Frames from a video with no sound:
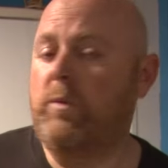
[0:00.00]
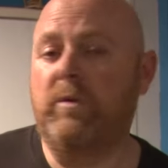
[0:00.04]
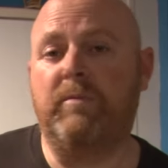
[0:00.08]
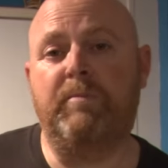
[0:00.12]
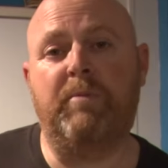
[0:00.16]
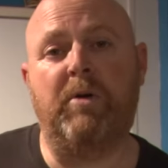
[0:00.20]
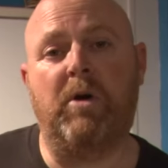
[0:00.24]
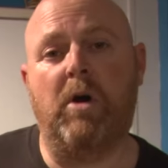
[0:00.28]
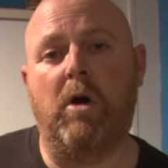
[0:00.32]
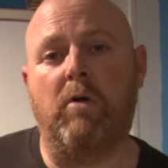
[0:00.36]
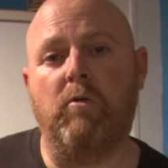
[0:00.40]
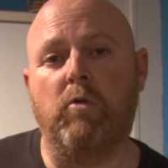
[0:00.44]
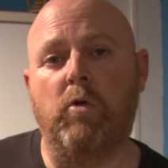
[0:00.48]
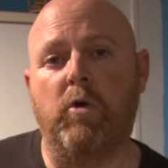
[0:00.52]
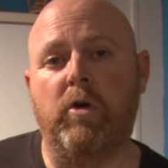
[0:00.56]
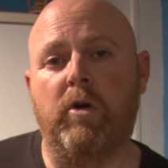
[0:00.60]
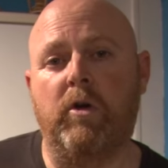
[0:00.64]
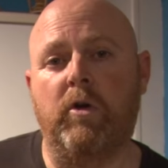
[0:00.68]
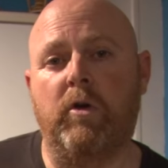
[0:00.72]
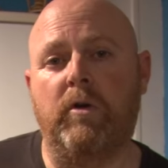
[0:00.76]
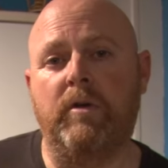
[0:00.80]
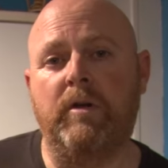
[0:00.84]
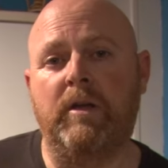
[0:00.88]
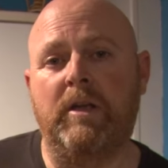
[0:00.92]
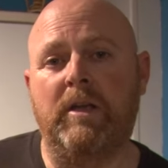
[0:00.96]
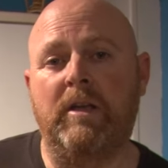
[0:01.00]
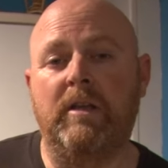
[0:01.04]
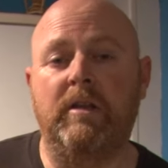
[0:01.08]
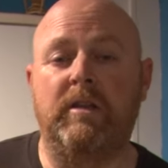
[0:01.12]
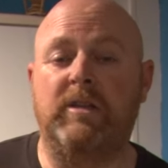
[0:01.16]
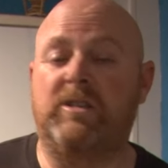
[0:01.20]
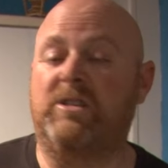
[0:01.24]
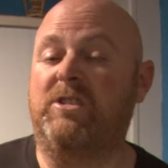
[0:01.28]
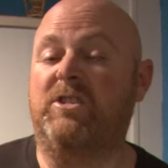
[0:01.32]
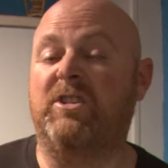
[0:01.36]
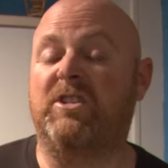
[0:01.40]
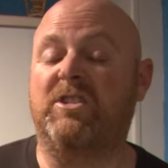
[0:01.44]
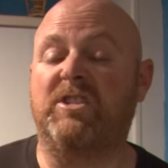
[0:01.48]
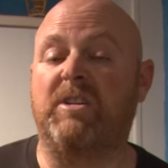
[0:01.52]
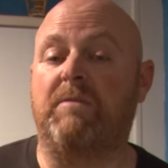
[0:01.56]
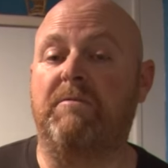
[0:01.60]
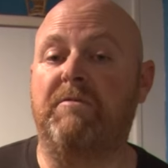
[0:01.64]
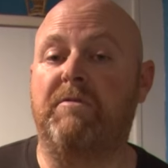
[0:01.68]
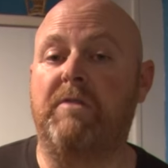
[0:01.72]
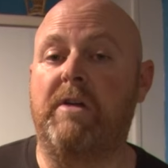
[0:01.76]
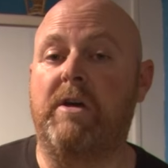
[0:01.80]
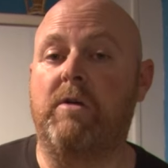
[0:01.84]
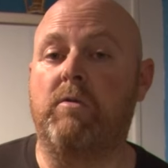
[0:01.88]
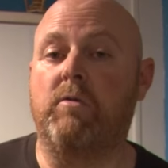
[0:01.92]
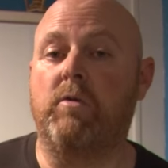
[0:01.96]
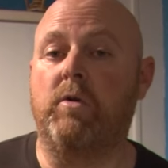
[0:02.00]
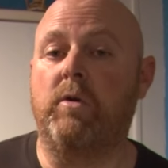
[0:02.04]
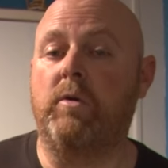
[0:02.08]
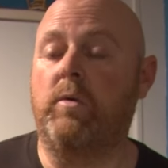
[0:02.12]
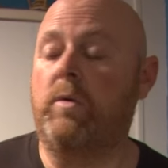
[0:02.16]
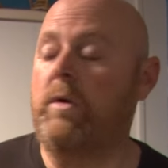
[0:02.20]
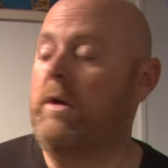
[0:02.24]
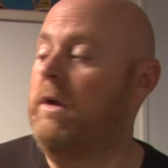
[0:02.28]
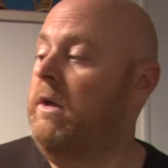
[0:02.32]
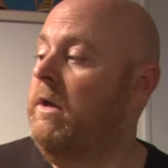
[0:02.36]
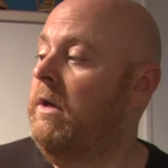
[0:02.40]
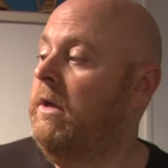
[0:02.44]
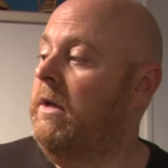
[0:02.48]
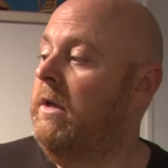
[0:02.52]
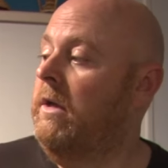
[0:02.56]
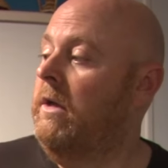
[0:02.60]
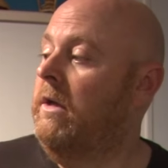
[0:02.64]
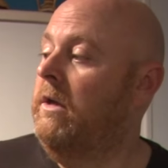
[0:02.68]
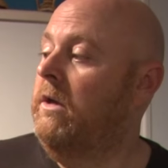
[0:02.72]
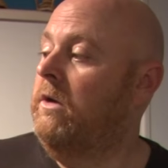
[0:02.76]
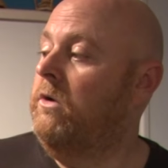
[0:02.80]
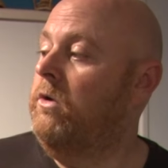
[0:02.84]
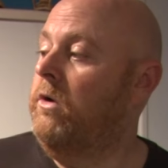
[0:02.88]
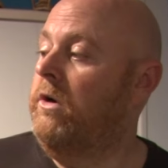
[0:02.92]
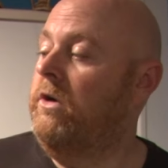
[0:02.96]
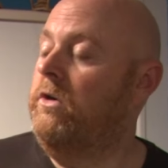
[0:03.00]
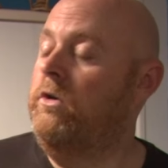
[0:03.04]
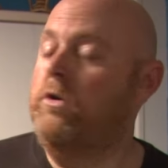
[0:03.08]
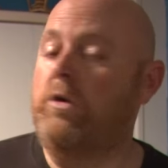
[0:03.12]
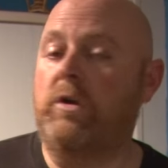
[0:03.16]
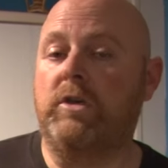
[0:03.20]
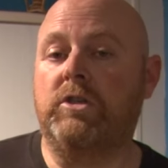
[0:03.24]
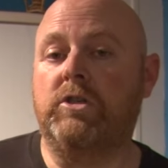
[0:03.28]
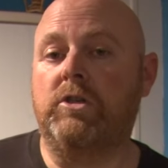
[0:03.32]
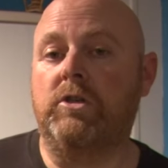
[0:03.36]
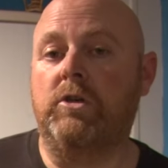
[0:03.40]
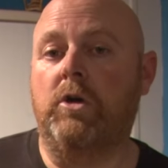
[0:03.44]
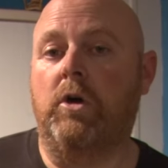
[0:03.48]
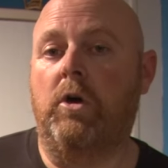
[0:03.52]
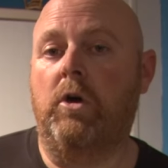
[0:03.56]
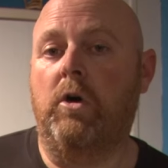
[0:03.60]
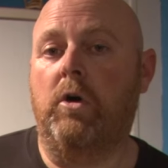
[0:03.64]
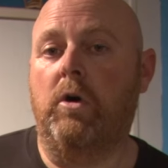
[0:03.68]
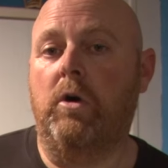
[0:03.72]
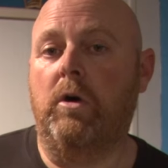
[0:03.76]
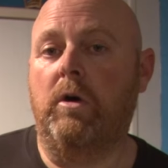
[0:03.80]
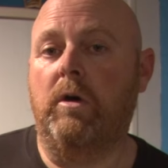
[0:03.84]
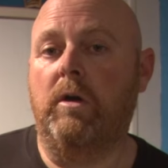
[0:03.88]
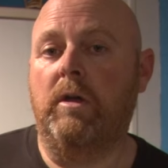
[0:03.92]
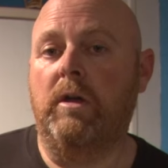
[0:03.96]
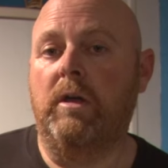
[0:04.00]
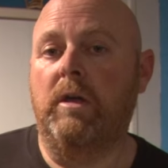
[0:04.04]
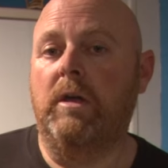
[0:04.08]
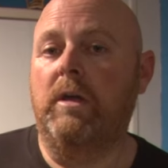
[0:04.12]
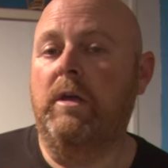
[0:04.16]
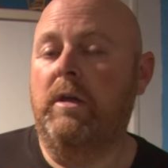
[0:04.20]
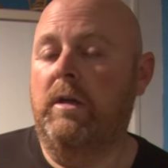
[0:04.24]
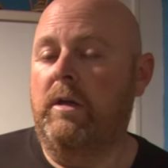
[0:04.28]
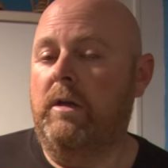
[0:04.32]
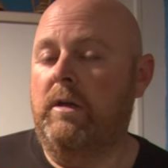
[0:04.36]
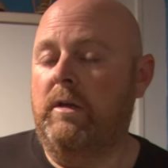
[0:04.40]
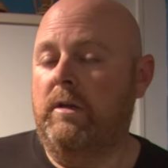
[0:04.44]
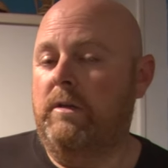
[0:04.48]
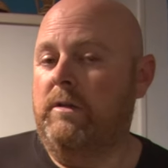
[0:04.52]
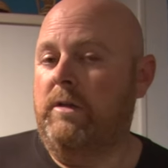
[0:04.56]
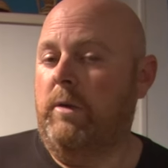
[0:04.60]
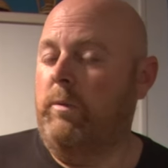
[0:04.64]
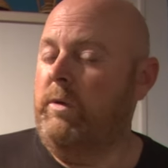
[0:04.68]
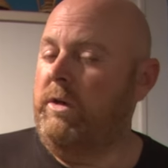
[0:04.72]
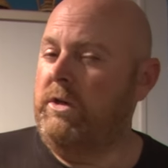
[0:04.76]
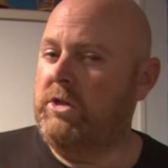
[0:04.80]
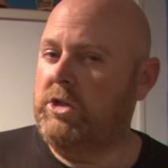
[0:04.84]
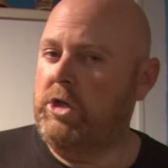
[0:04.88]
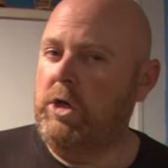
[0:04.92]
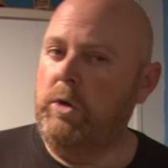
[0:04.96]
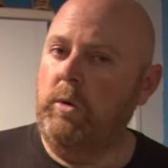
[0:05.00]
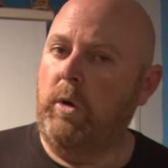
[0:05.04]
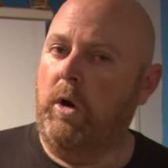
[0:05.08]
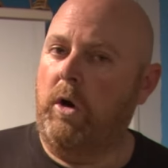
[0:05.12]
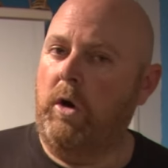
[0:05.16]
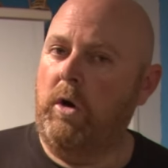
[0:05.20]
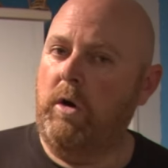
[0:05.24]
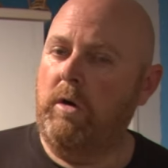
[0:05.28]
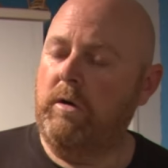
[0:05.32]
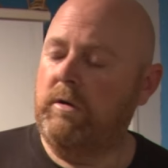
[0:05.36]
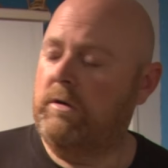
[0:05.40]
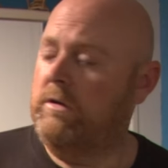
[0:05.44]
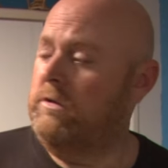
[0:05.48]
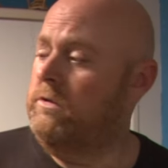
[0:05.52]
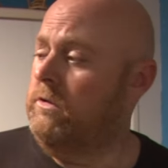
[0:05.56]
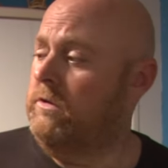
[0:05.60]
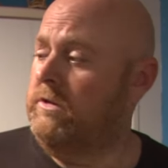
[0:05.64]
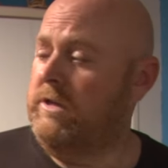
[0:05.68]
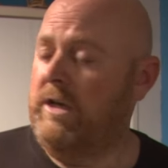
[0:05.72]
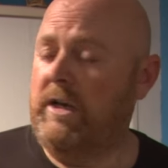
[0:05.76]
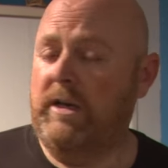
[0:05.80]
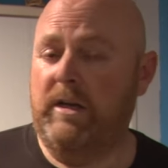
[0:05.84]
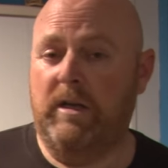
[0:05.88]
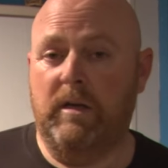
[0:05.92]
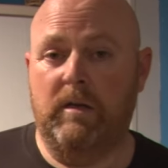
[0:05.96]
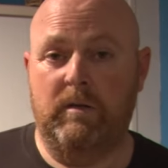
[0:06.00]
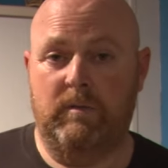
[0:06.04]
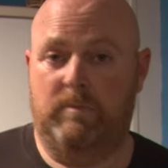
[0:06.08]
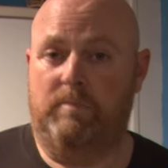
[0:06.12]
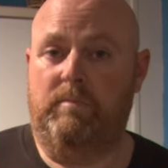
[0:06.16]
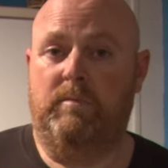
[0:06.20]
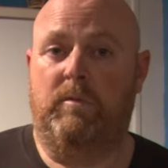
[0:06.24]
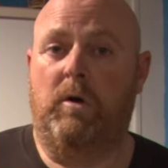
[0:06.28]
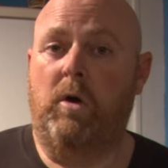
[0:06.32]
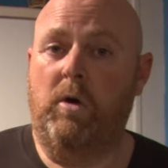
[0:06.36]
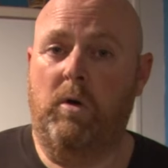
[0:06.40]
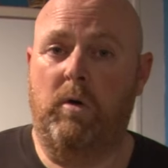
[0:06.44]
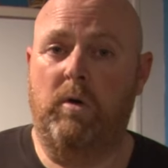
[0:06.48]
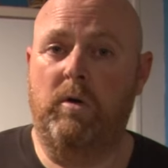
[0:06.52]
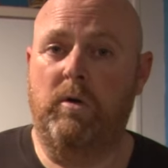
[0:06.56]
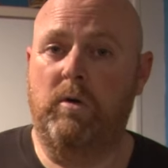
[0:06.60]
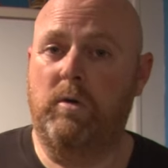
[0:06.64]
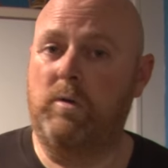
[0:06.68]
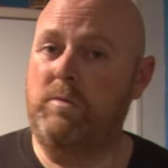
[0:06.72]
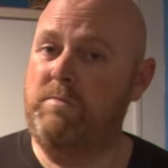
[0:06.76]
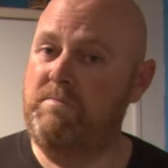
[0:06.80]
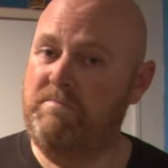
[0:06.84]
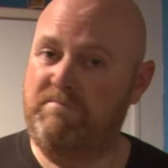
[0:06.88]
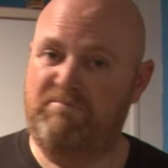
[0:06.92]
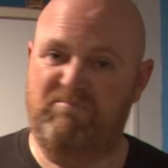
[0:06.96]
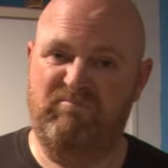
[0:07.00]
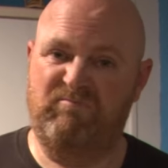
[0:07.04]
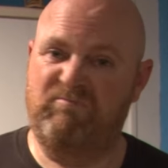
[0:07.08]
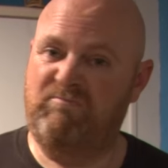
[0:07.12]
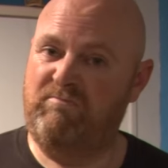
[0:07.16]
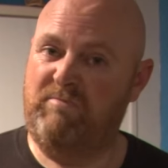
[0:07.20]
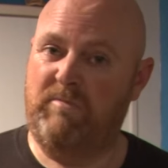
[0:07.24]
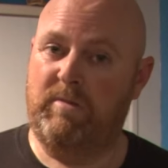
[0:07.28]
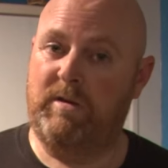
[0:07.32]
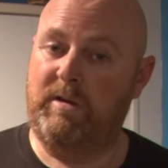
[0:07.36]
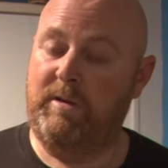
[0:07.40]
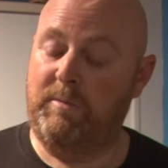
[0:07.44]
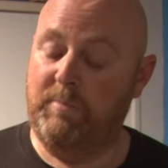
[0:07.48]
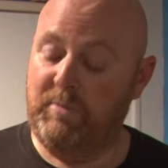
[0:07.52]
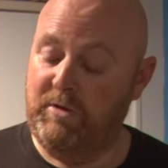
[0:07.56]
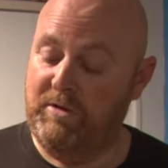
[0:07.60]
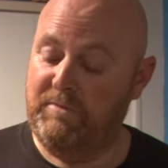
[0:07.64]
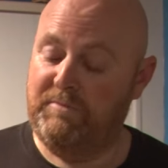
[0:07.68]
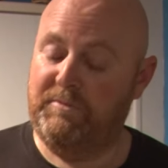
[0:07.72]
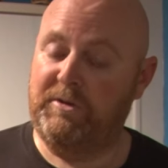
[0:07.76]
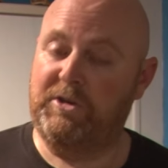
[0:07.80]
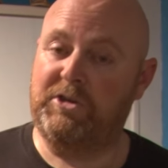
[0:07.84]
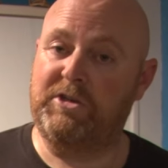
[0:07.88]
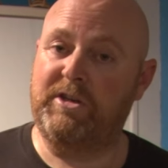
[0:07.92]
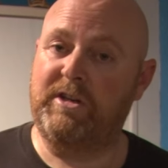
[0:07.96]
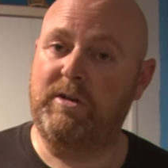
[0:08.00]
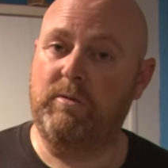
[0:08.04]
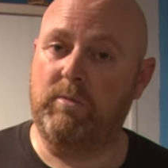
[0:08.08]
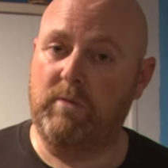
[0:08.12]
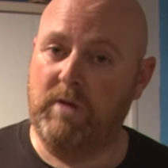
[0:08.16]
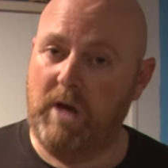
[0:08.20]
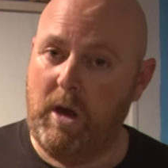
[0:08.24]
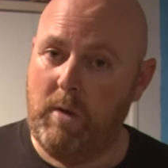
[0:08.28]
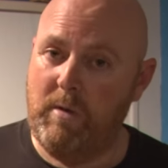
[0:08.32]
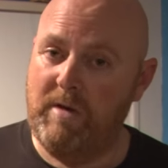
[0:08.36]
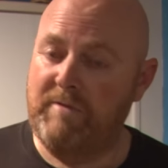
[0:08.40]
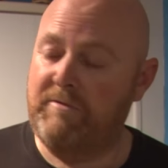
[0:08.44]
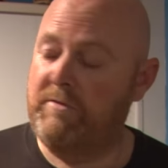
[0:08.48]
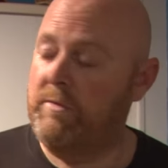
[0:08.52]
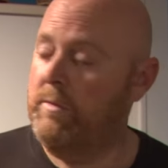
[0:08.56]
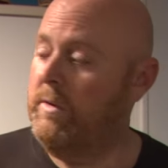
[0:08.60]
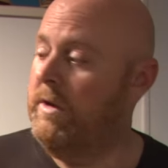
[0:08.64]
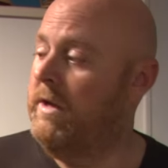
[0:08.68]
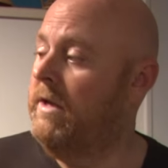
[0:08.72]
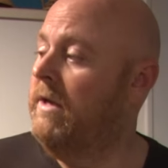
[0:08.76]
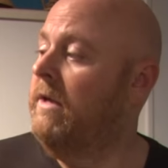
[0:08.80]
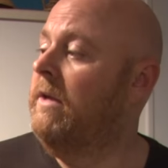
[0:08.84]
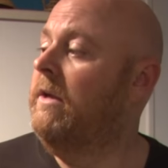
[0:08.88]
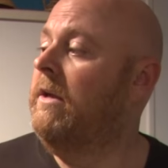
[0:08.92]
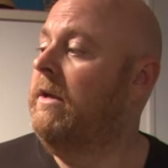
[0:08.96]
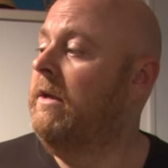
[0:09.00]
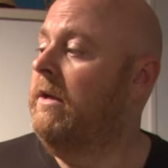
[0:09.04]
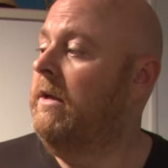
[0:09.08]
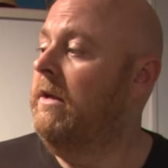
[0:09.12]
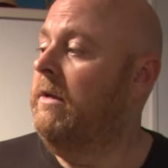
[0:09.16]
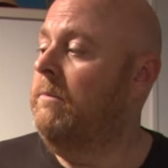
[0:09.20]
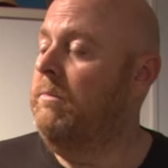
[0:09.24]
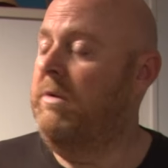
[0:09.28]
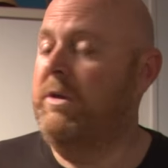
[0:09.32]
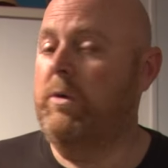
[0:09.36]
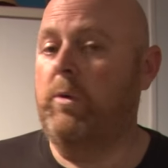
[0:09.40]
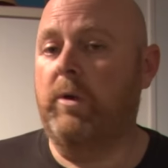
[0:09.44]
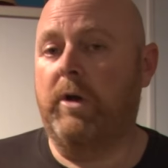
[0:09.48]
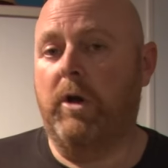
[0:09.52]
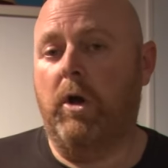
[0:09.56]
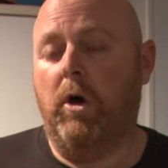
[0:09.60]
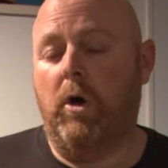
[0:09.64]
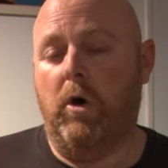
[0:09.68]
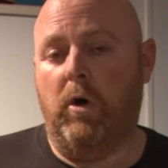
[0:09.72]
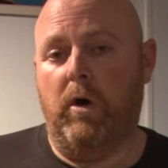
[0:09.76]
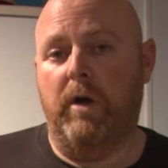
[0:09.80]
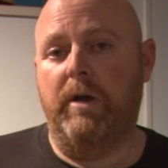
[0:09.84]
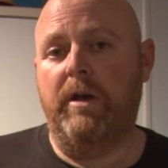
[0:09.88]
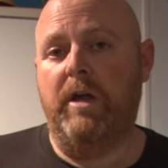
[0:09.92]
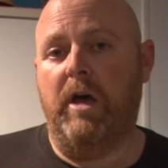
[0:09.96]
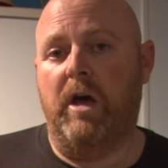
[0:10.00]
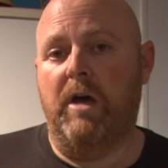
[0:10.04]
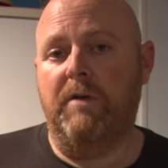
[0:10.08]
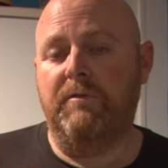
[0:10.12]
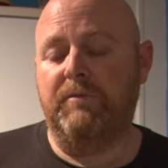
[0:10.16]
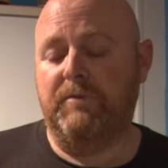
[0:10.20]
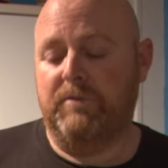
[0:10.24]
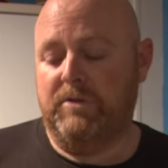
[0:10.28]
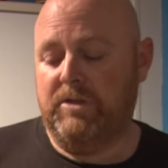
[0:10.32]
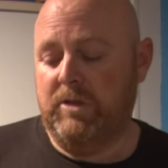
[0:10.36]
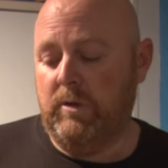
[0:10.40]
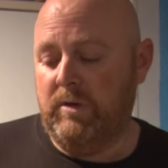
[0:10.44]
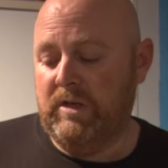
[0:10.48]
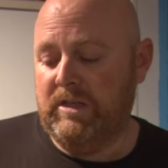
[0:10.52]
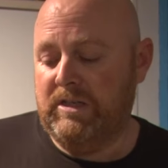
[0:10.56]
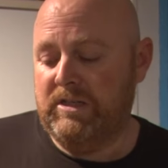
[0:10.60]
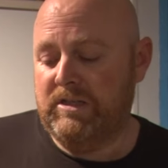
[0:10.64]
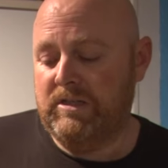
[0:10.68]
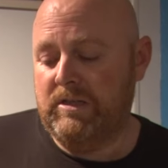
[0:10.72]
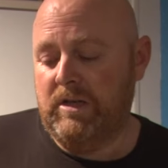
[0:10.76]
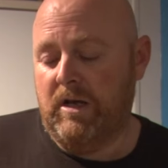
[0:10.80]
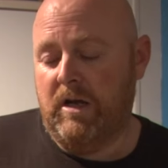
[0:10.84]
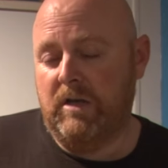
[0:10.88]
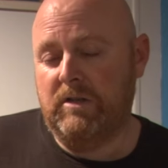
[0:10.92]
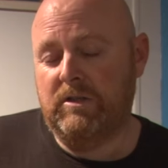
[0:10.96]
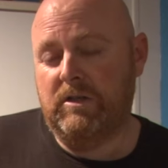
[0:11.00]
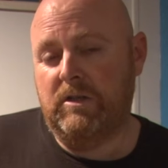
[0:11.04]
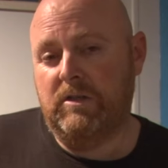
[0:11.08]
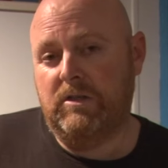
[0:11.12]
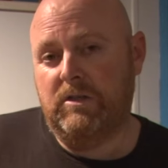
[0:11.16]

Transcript: we've put our oil on. This is just sunflower oil. Got it nice and hot. Don't want it too hot, because I'll tell you, hot oil, you put the fish in, it will go everywhere. But you want it hot enough so that it starts to